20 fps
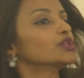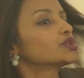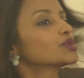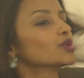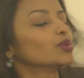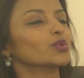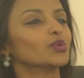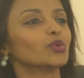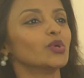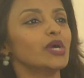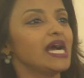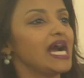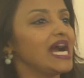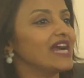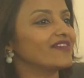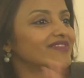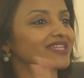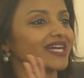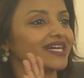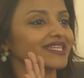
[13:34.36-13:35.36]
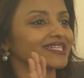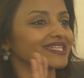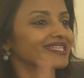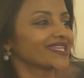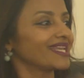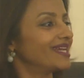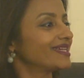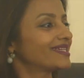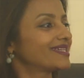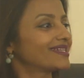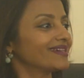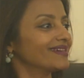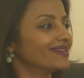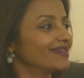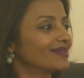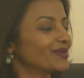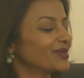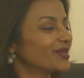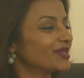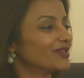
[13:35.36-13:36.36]
So I've done it like,
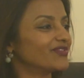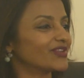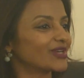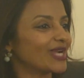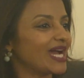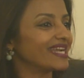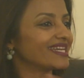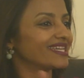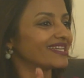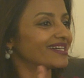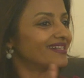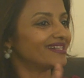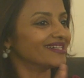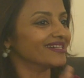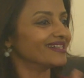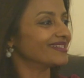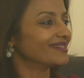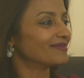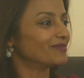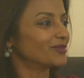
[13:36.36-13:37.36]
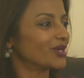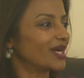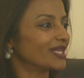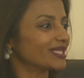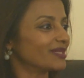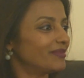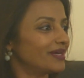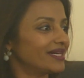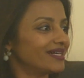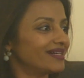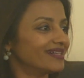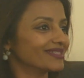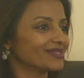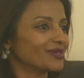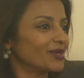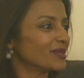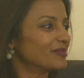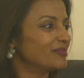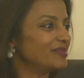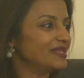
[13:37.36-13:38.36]
you know, in a veranda in Moradabad,
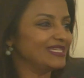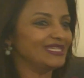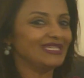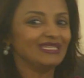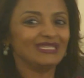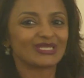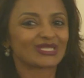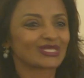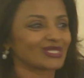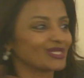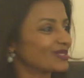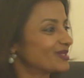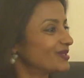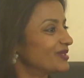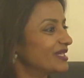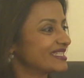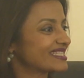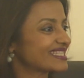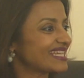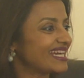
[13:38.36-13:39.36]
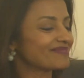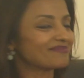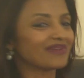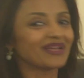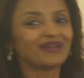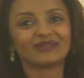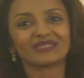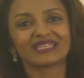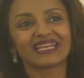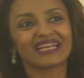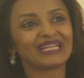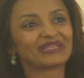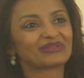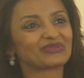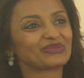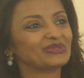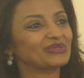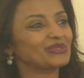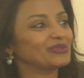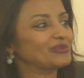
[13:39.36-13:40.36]
on a beach, you know, inside my hotel
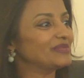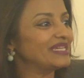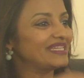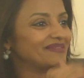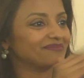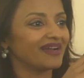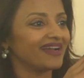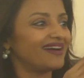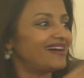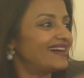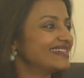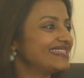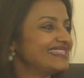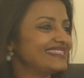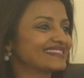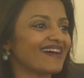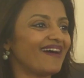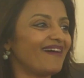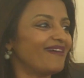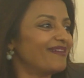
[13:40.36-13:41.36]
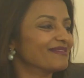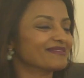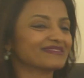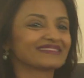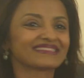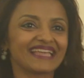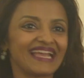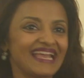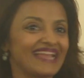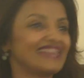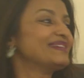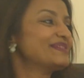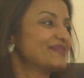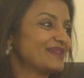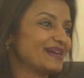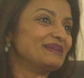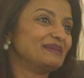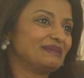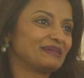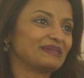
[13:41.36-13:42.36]
room, in my auntie's house,
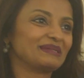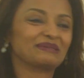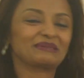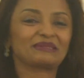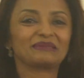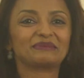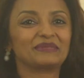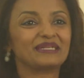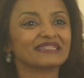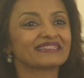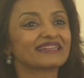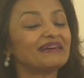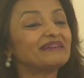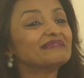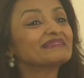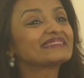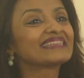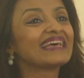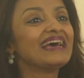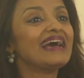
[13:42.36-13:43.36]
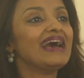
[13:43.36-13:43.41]
anywhere you can do the workouts.